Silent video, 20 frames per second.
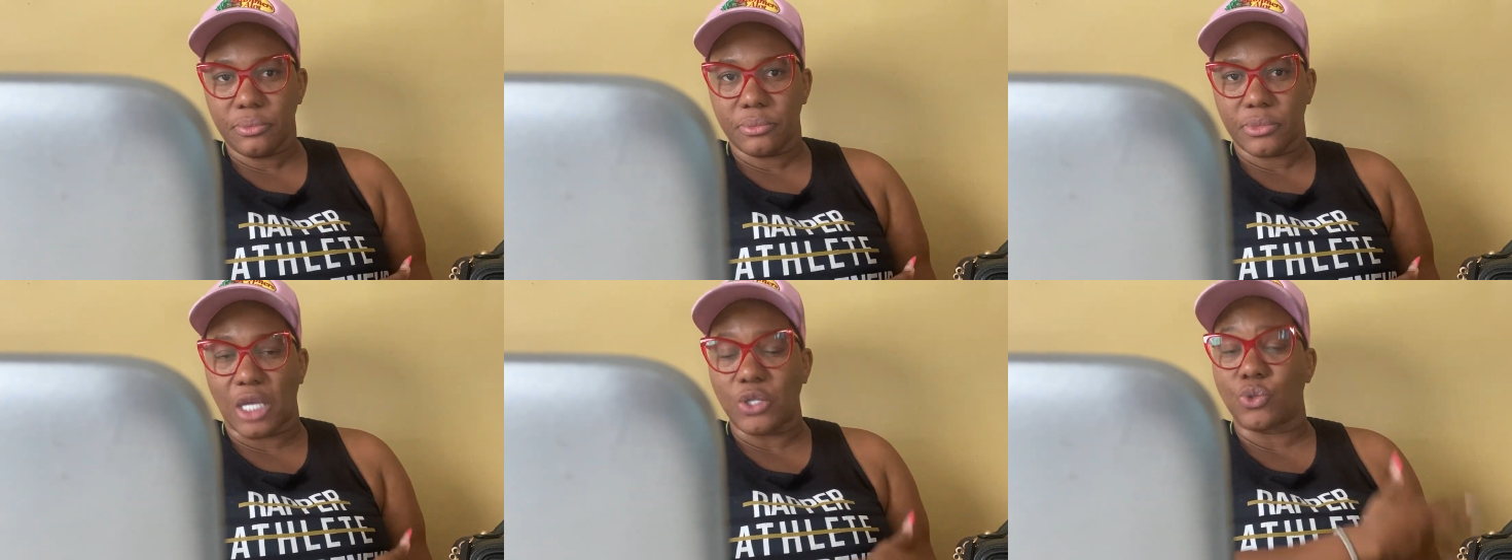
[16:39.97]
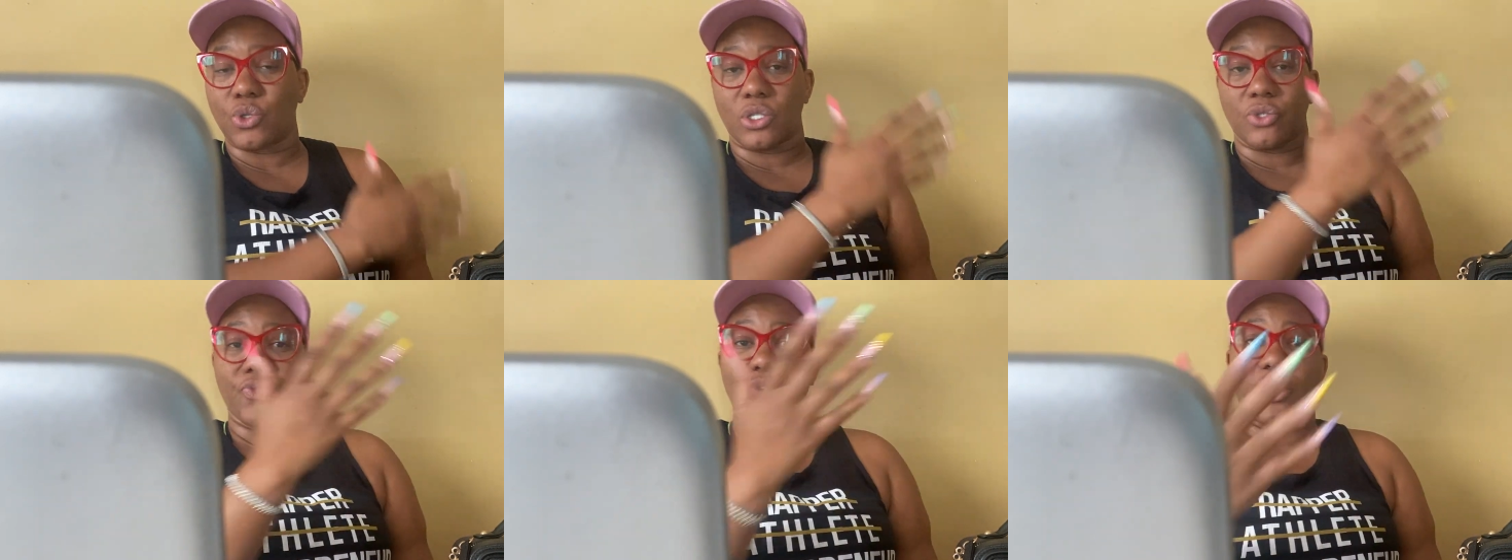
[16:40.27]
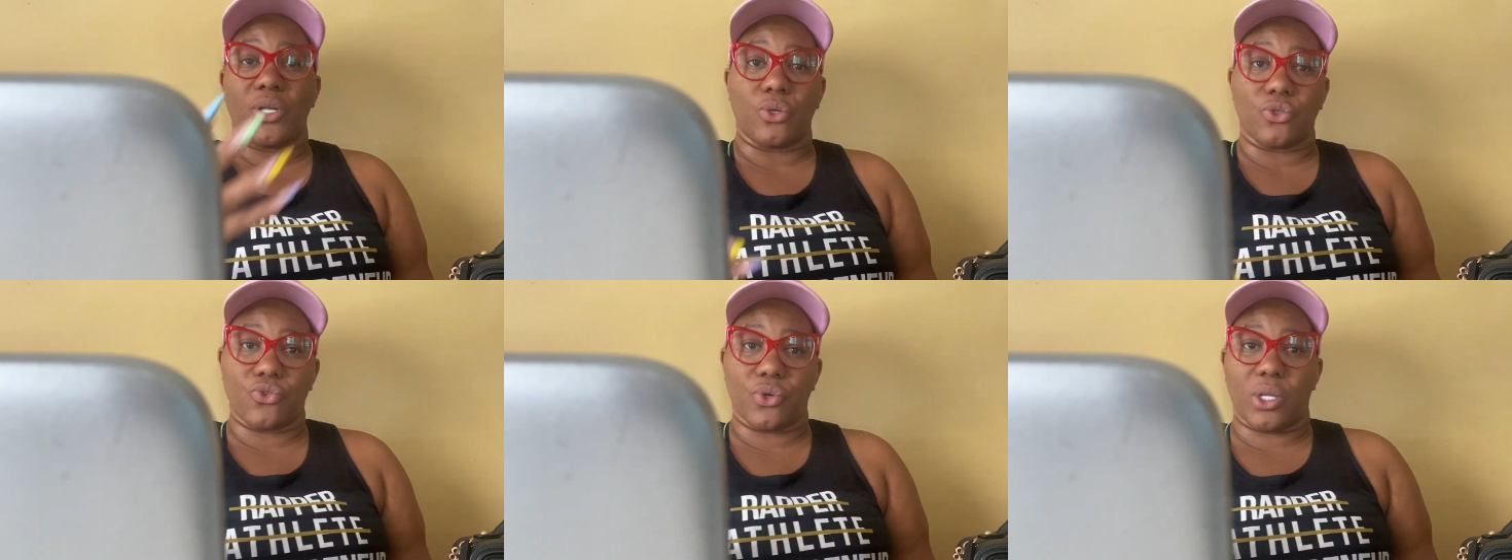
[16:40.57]
That's what this
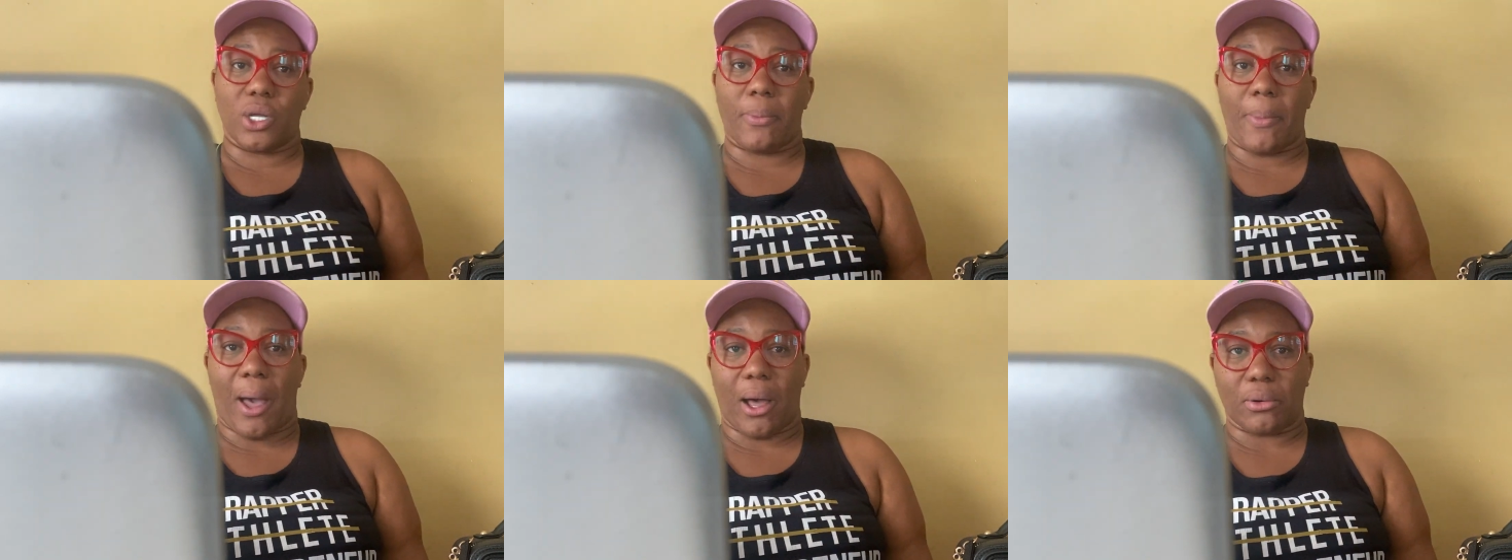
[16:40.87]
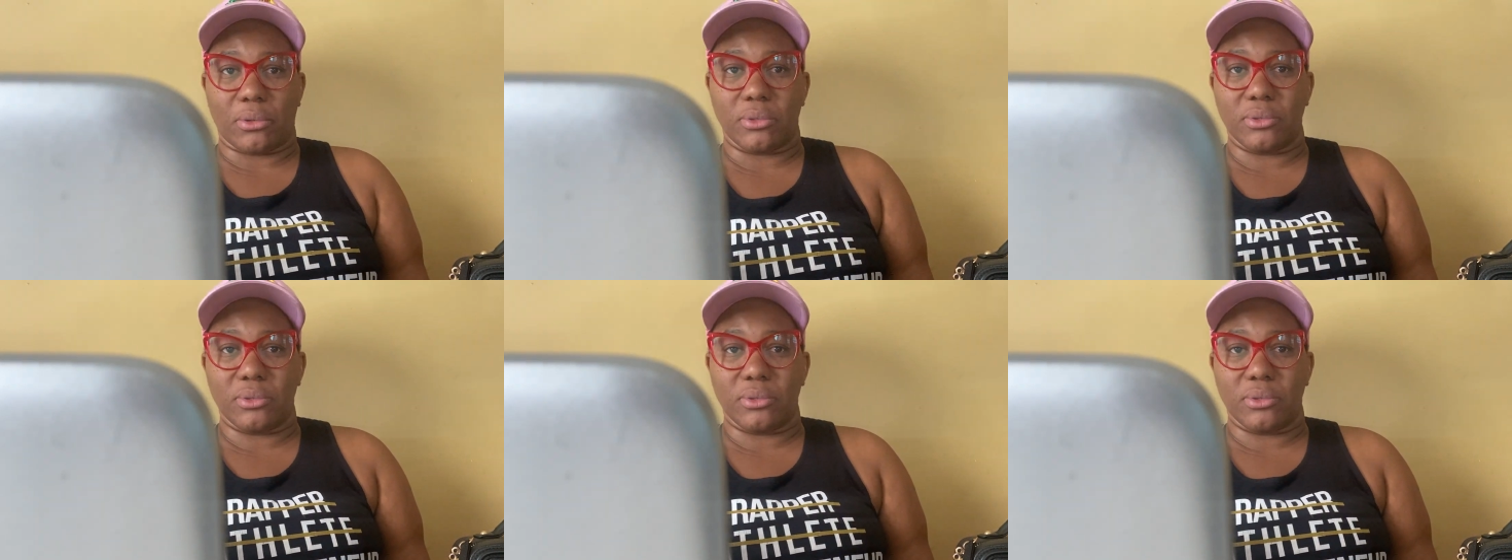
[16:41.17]
video is really about.